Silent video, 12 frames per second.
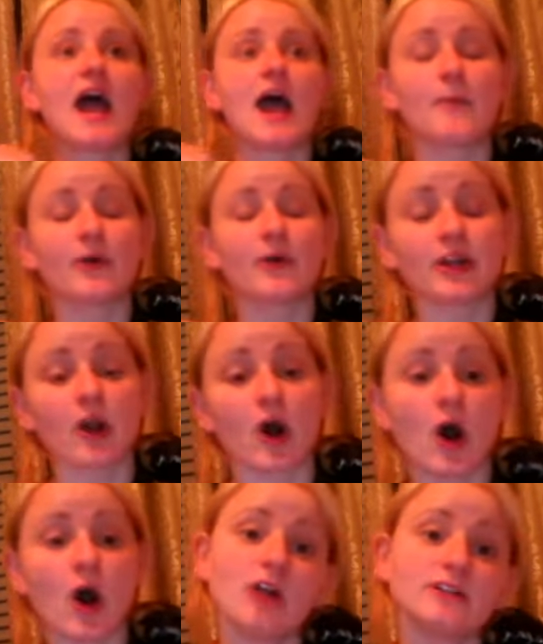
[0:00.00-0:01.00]
putting
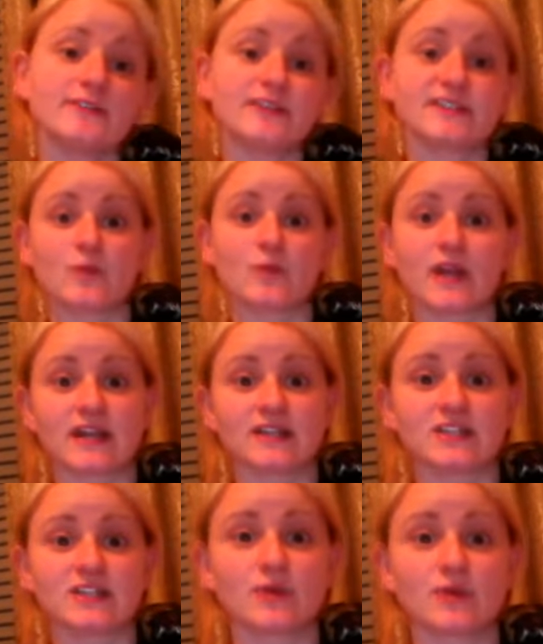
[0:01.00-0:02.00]
all of his weight
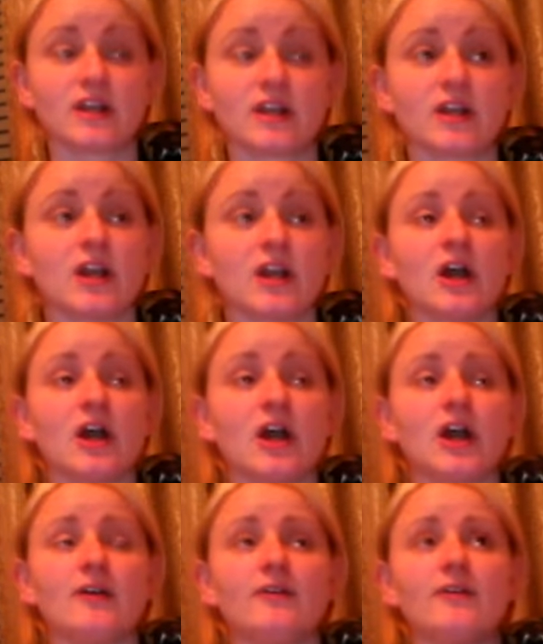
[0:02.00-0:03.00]
into it
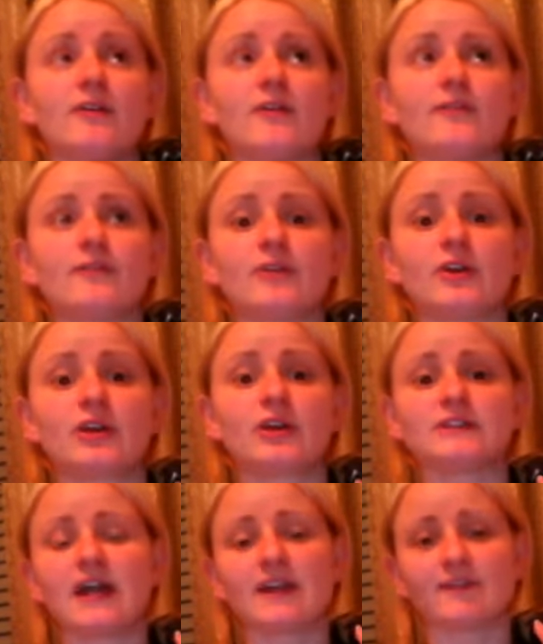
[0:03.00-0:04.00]
for a
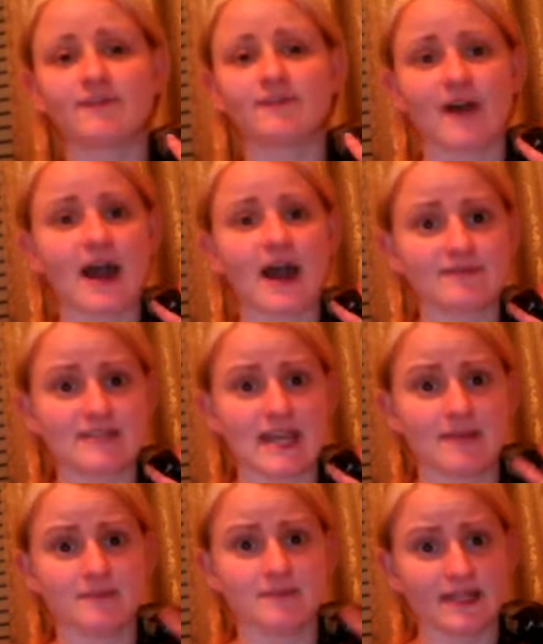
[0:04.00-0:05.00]
good like five,
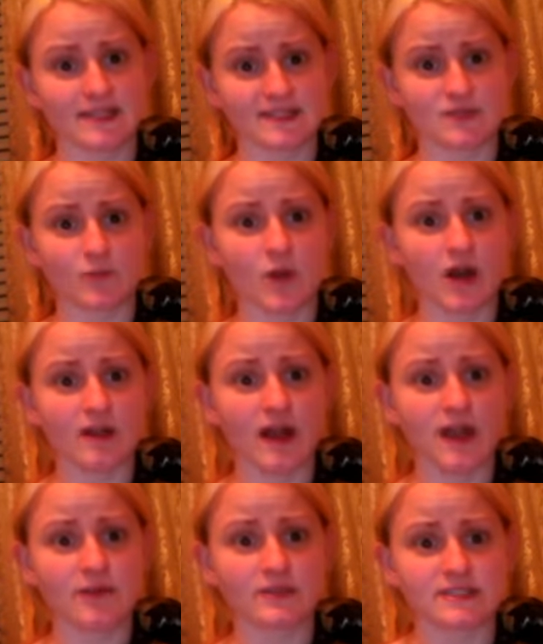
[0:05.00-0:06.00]
ten minutes while
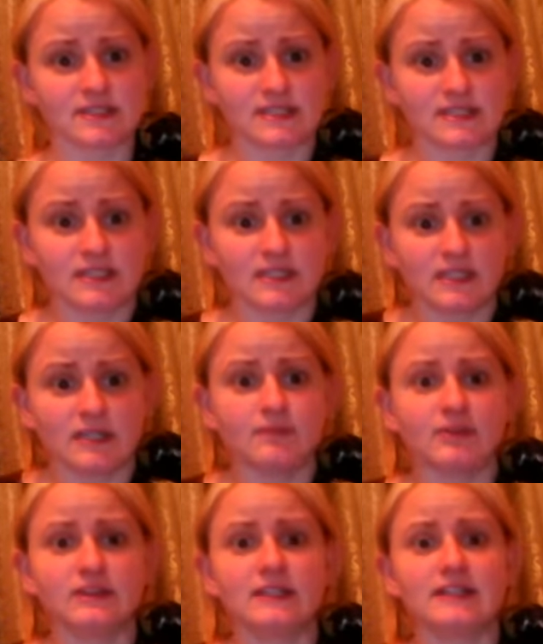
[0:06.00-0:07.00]
I was
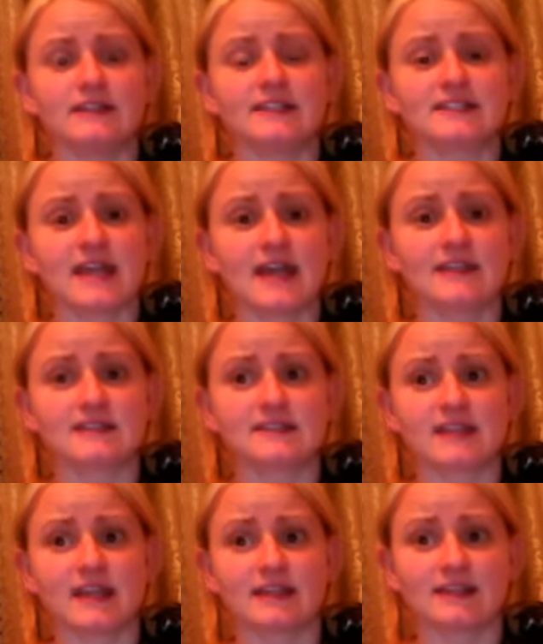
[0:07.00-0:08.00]
completely tense
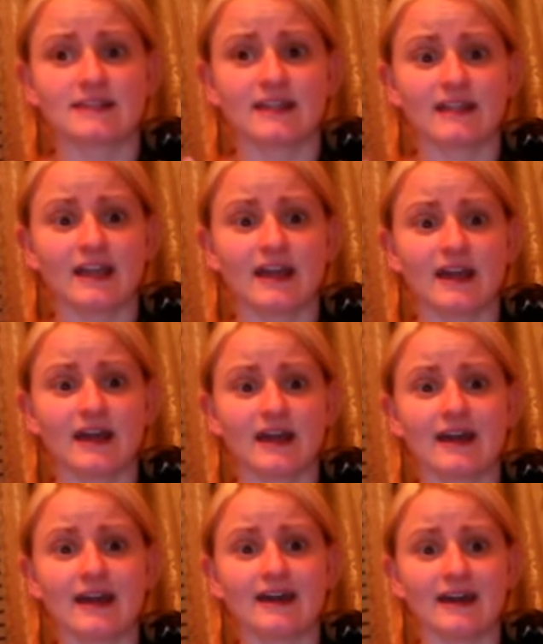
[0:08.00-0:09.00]
and, and like, ah,
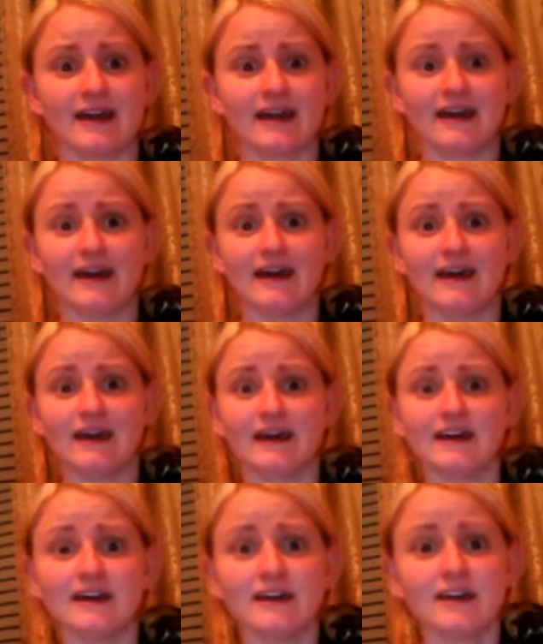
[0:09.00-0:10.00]
ah,
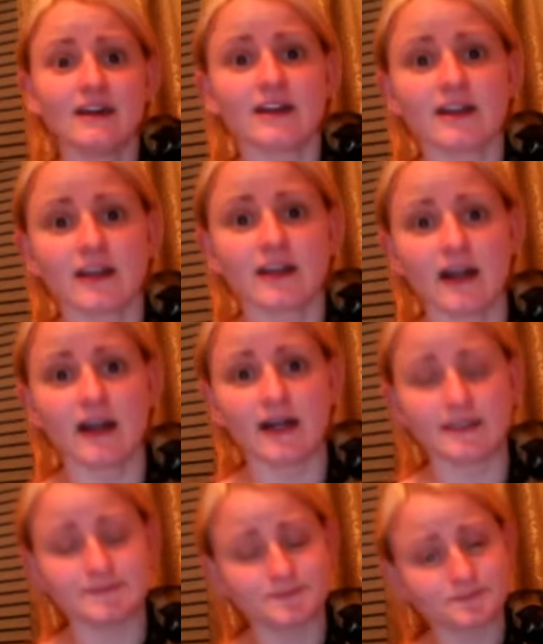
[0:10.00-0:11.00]
ah. ah, ah. Um,